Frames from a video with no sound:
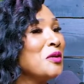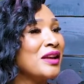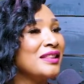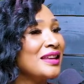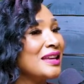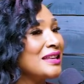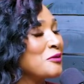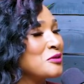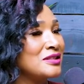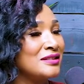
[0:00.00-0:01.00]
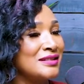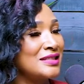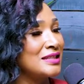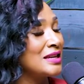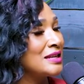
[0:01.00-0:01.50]
And then it was the
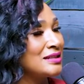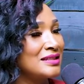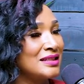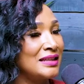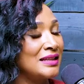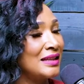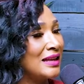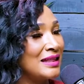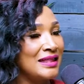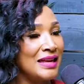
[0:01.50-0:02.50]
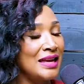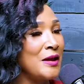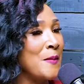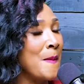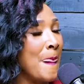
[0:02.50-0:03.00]
skits, and the, and
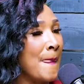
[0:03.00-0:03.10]
then